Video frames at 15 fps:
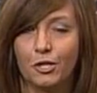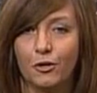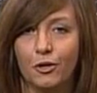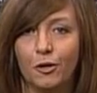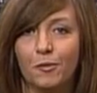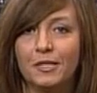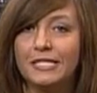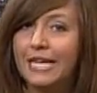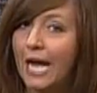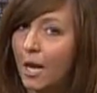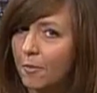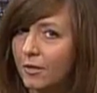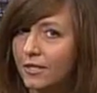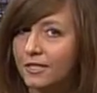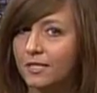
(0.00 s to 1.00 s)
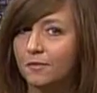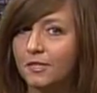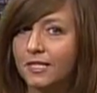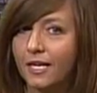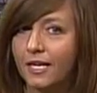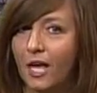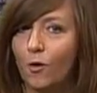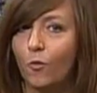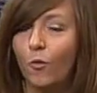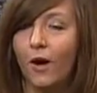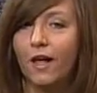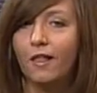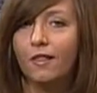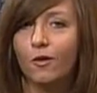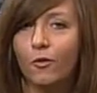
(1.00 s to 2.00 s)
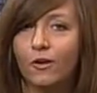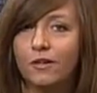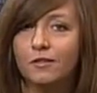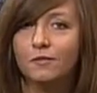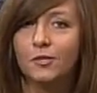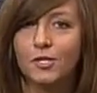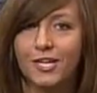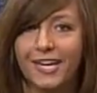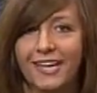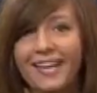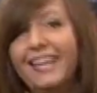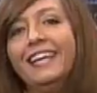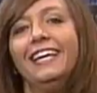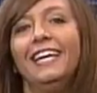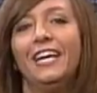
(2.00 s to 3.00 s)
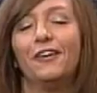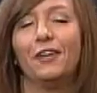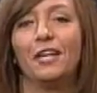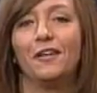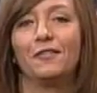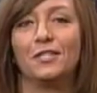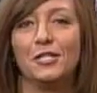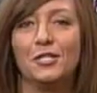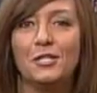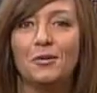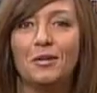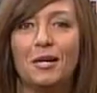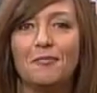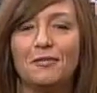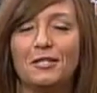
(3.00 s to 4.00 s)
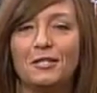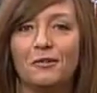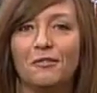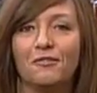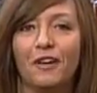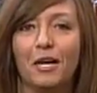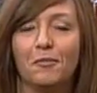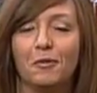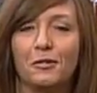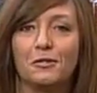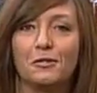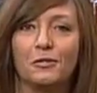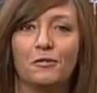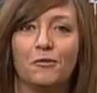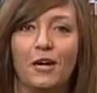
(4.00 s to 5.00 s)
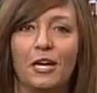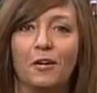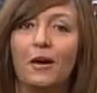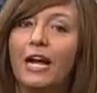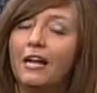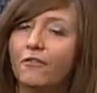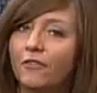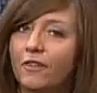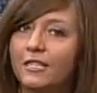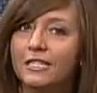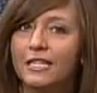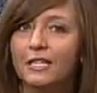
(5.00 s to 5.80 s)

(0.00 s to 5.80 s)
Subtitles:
sure your metabolism is like a well-oiled machine. Here to give us a tune-up is certified personal trainer and fitness